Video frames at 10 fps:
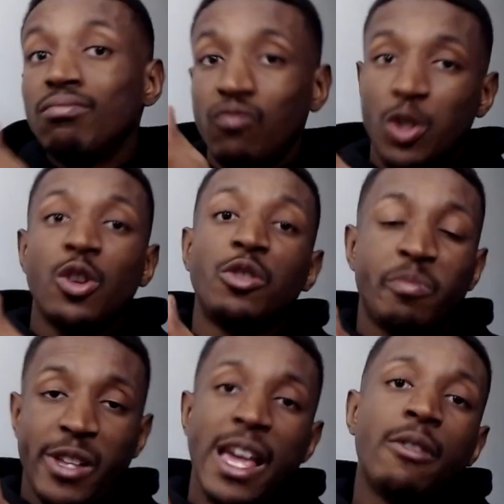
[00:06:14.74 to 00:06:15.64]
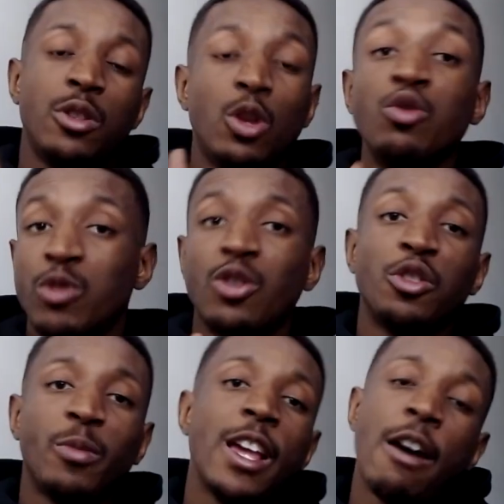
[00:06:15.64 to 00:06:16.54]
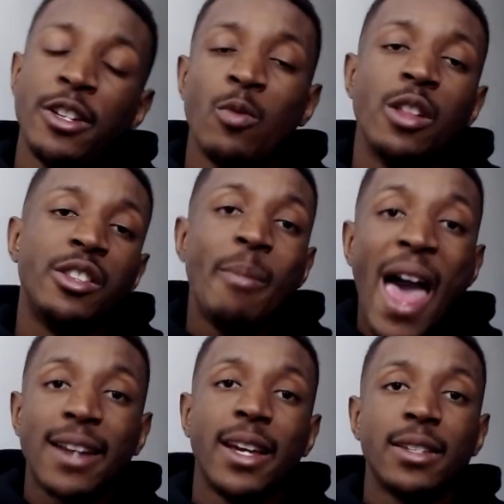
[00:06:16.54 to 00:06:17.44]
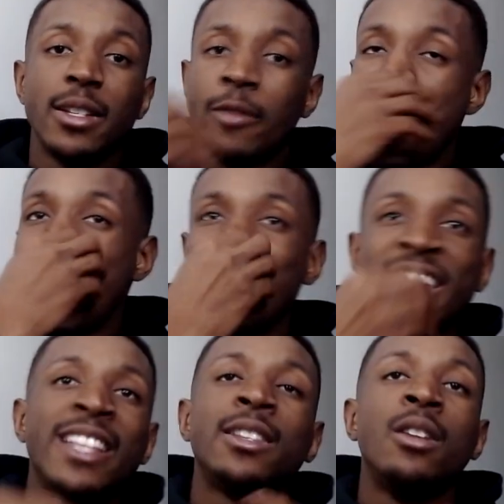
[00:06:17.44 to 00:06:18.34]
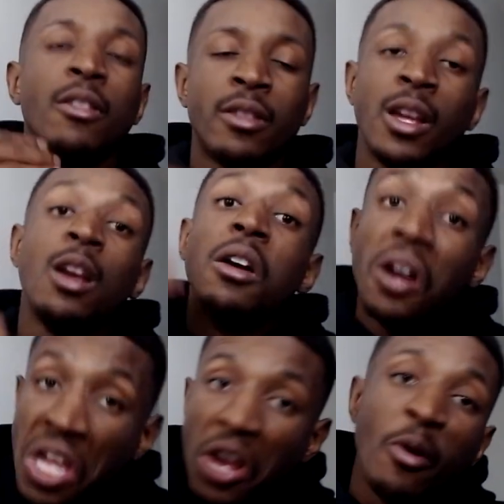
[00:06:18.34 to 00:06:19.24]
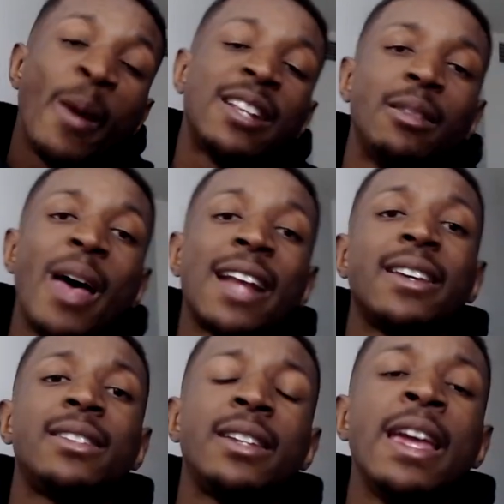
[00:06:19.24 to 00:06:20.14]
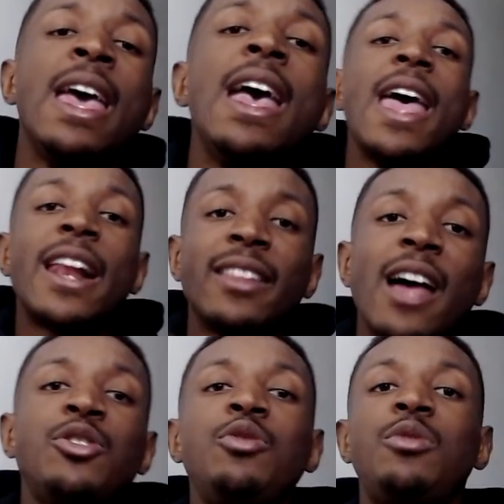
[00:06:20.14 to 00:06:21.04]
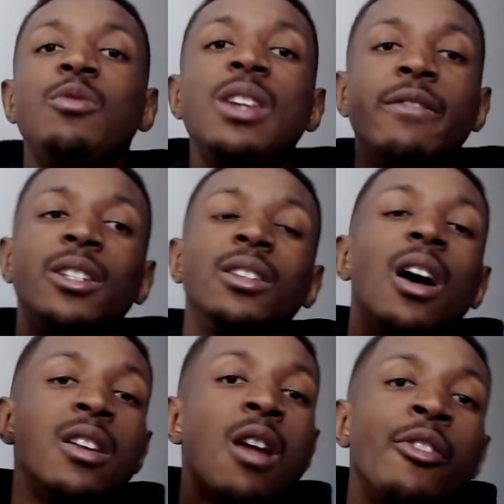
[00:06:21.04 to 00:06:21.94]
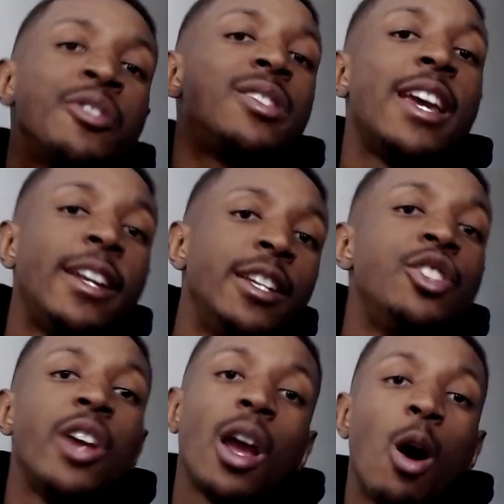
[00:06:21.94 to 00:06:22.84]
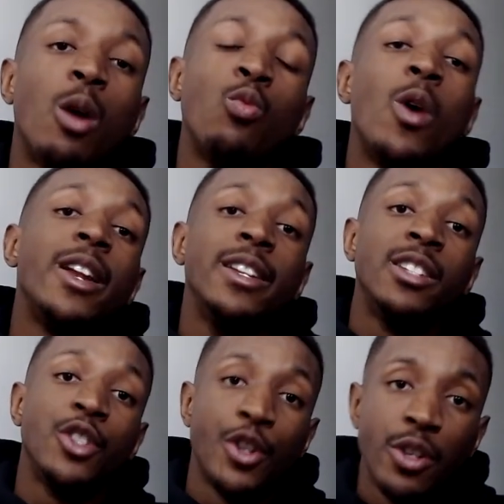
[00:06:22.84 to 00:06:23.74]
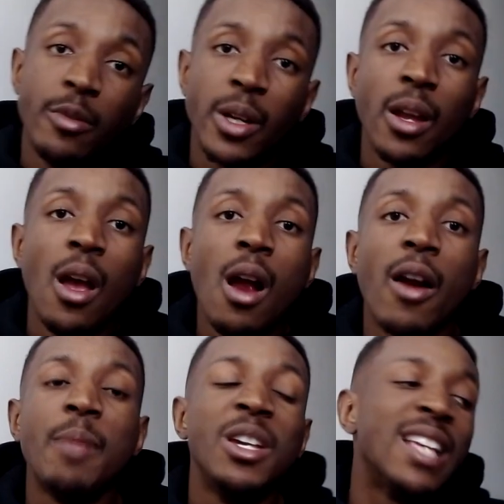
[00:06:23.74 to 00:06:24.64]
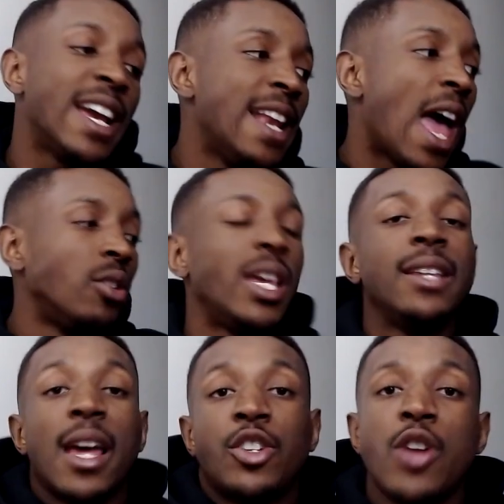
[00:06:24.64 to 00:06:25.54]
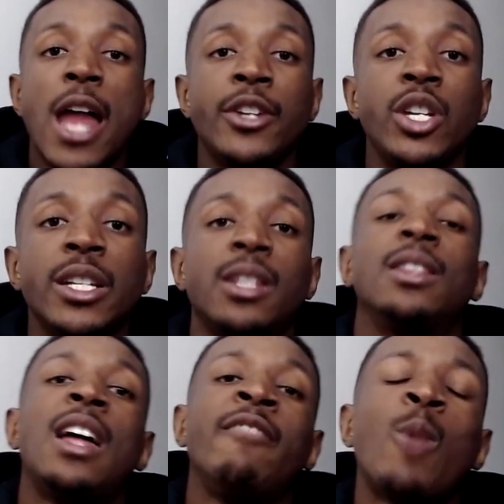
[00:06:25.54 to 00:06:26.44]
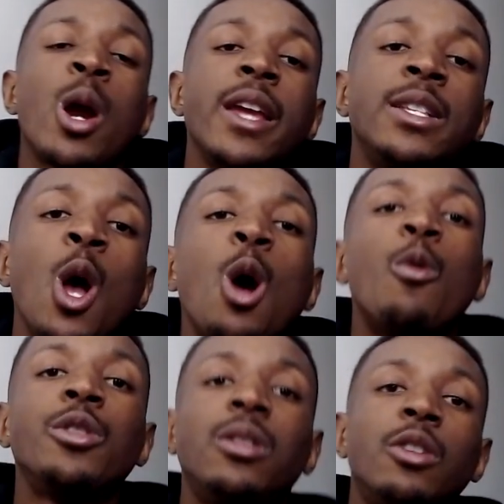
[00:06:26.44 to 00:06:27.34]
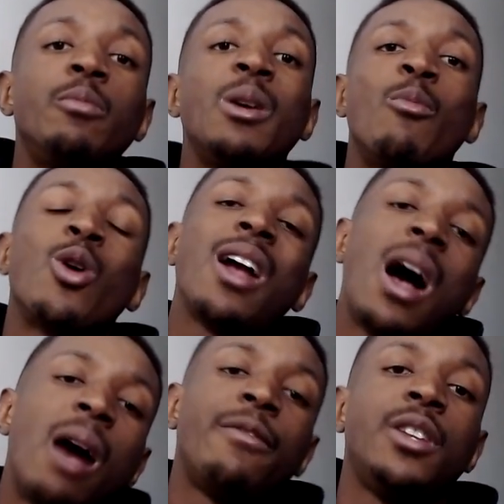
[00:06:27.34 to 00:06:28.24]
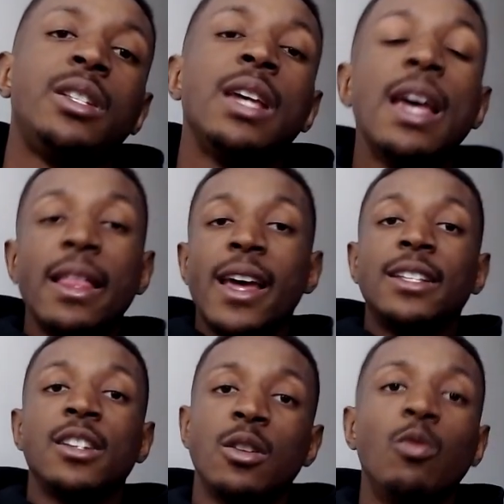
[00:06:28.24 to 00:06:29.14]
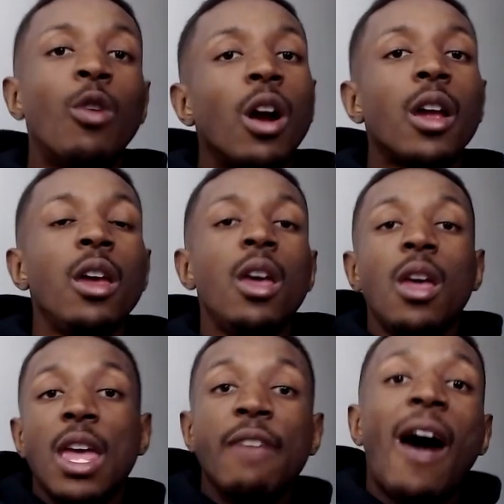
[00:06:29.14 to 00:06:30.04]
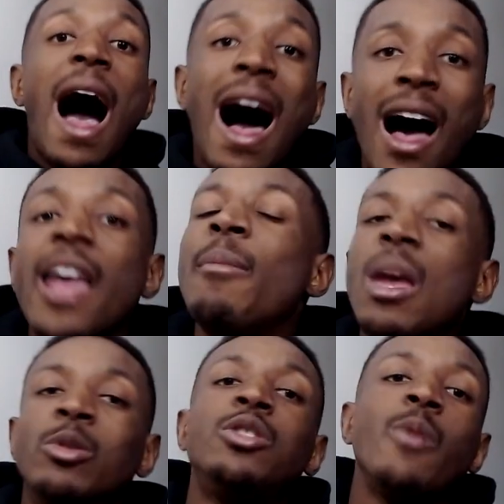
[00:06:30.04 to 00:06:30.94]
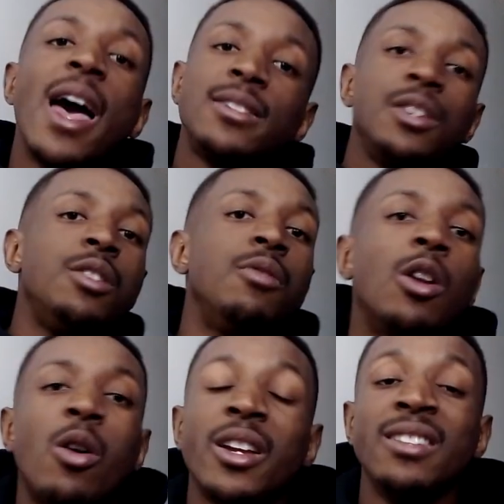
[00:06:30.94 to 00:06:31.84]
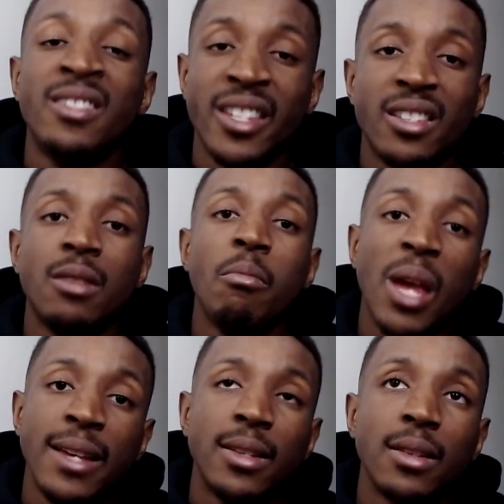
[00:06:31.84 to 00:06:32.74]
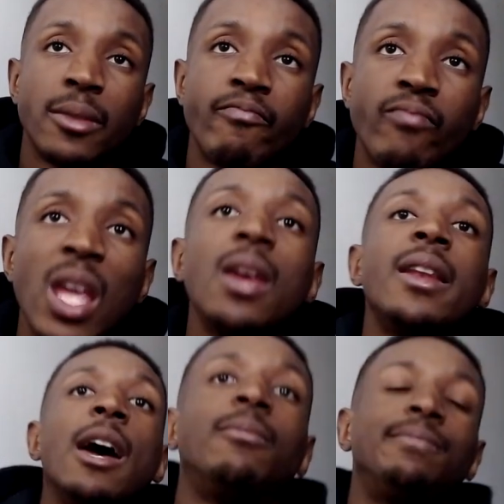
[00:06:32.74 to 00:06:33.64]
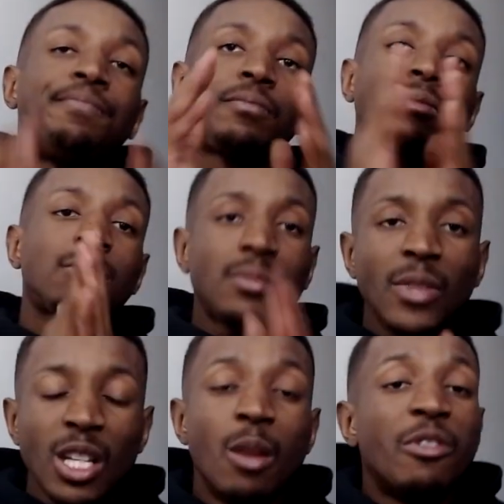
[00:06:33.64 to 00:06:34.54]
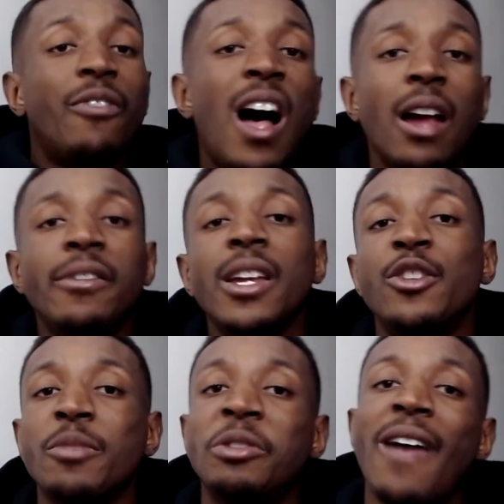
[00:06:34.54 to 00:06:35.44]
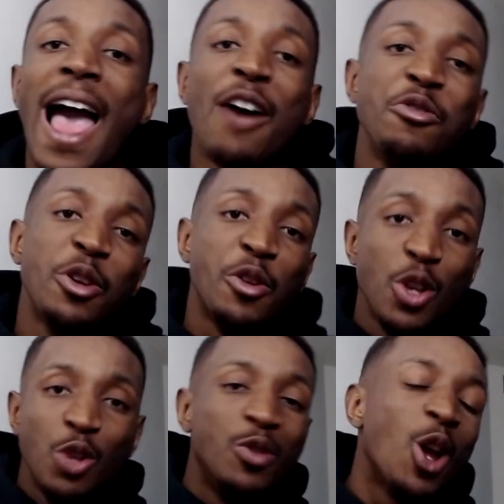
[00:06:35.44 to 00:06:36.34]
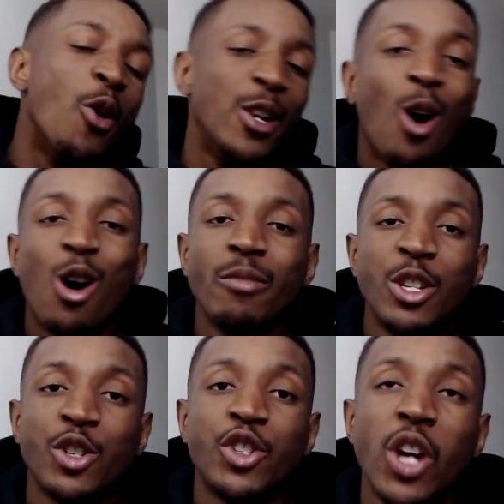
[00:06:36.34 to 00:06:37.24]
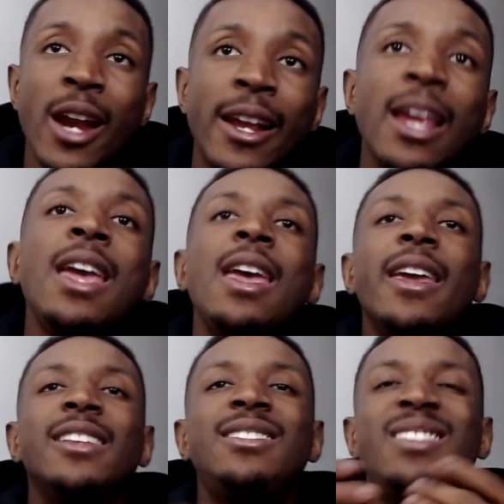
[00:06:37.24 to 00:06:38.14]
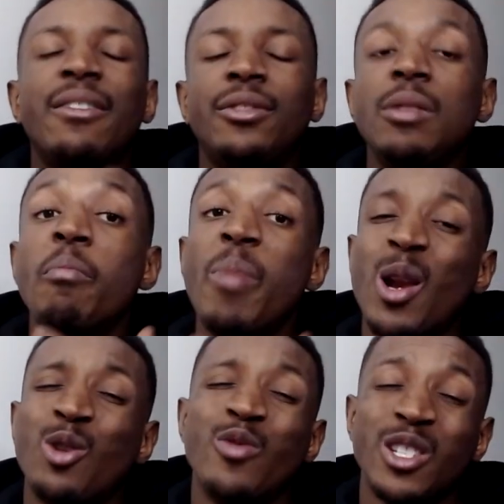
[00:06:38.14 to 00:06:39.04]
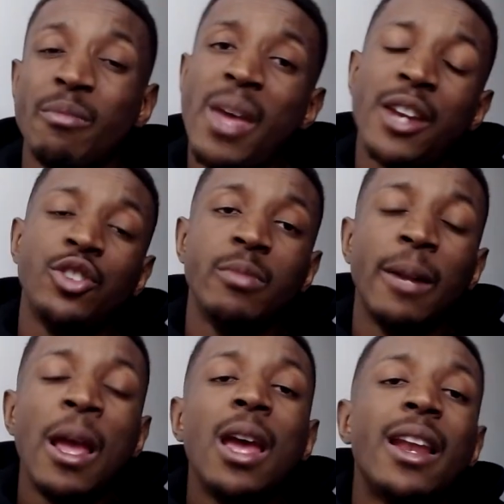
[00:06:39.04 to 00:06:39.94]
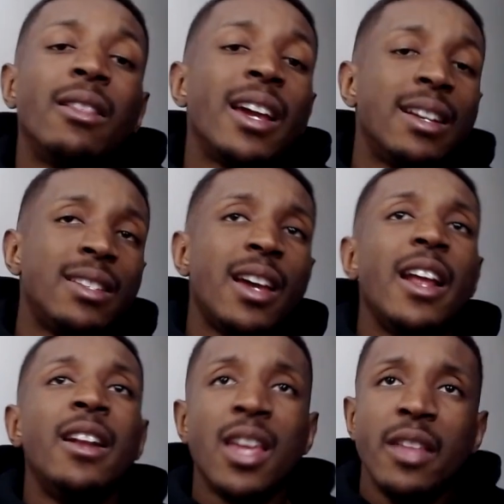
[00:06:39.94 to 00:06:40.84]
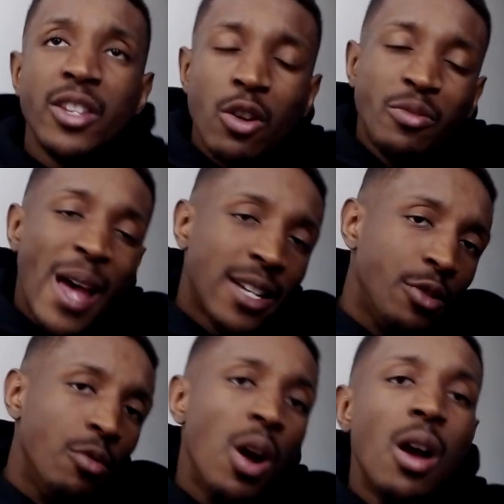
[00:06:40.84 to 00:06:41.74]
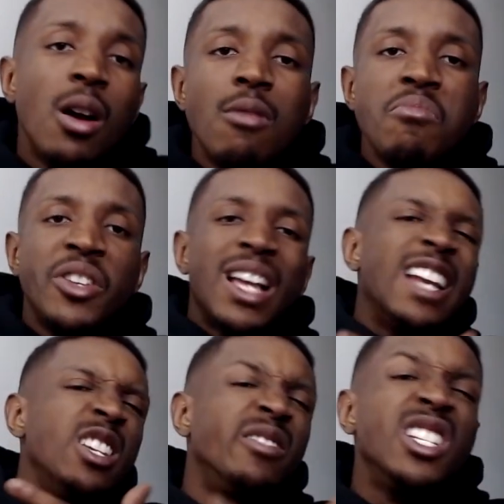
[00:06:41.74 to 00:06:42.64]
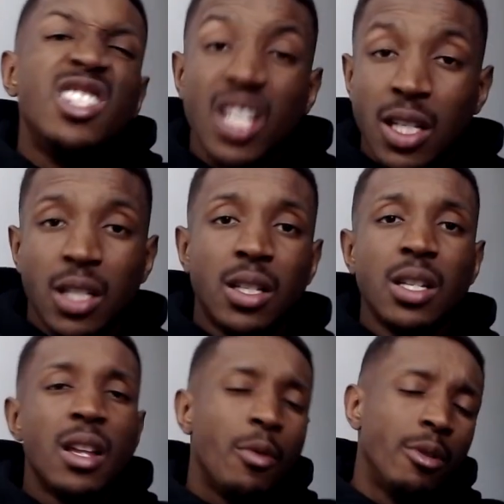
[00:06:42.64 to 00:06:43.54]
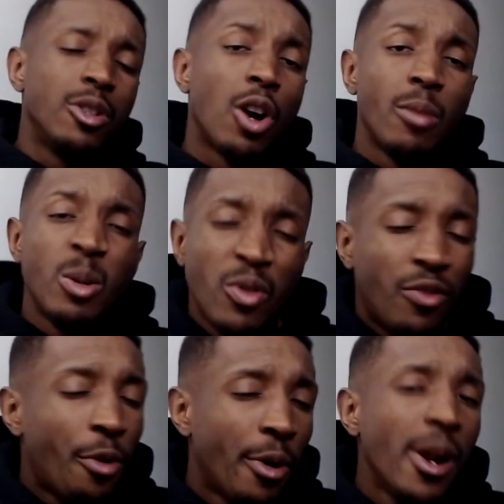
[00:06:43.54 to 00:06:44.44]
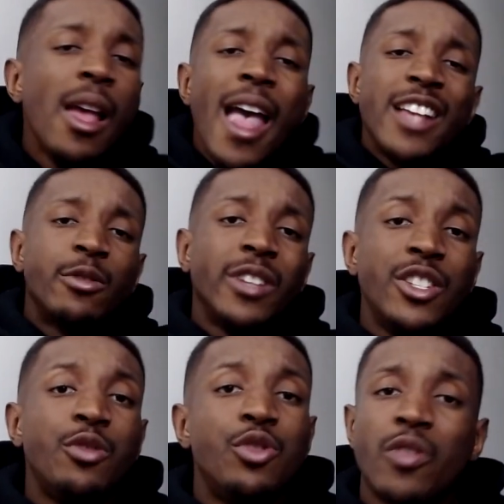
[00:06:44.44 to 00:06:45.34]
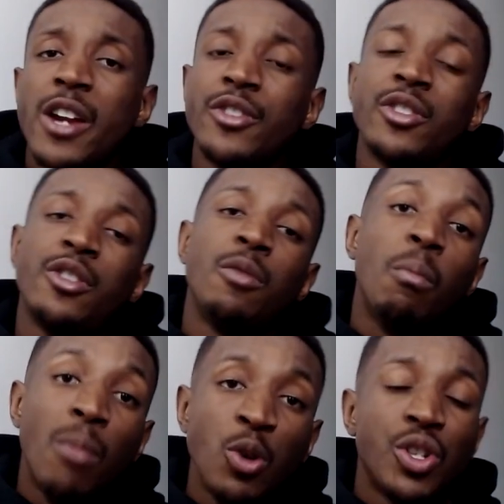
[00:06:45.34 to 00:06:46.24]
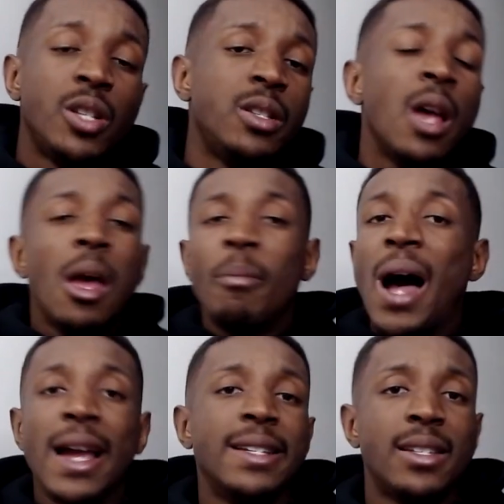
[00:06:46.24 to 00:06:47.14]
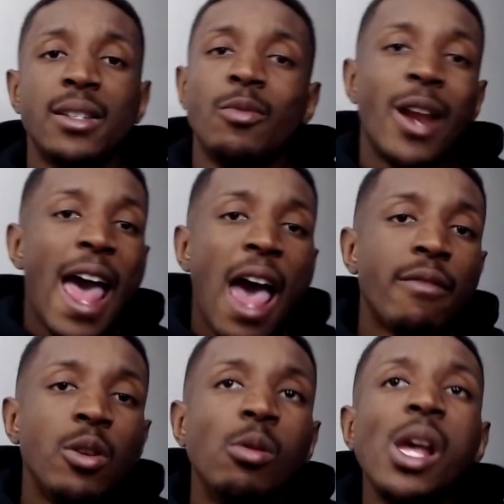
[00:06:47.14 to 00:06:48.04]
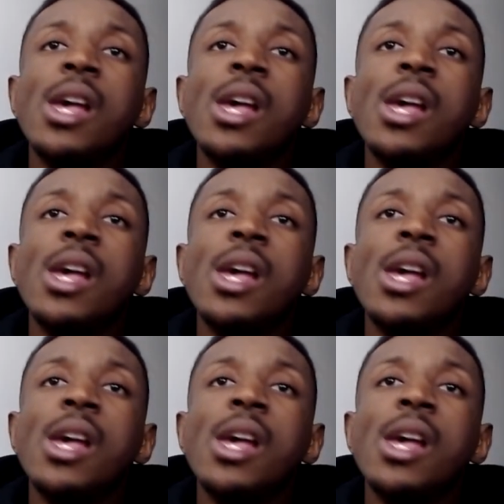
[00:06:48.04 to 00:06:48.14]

those results play out as well in the back testing, right? And I think that's another thing, again, going back to the back testing, it allows you to give another sanity check on what it is that you're doing, right? Because I can now take that strategy into the live markets with a little bit more confidence that it's going to work if I am able to execute it on a consistent basis. Now, number 5, in terms of how you can use coding to augment your trading, is definitely better risk management. Now, like I said, and again, this goes back to this idea of consistency that we were talking about before as it relates to traders and their emotions, biases, what have you.